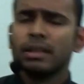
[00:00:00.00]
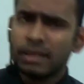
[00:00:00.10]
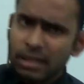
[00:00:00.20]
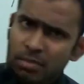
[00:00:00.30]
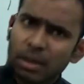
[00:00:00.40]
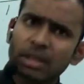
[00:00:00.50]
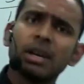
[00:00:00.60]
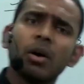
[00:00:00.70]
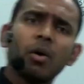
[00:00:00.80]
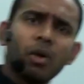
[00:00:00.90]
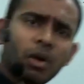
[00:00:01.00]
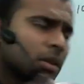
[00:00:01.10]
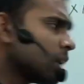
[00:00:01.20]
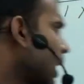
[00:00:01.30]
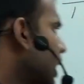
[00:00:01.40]
this method or
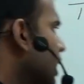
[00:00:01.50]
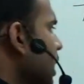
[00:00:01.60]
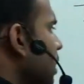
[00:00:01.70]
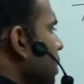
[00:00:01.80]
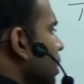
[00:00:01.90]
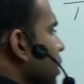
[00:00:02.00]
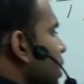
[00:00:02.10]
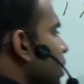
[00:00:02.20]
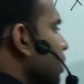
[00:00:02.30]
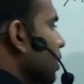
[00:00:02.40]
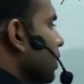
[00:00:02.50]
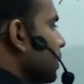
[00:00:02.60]
the alternate method is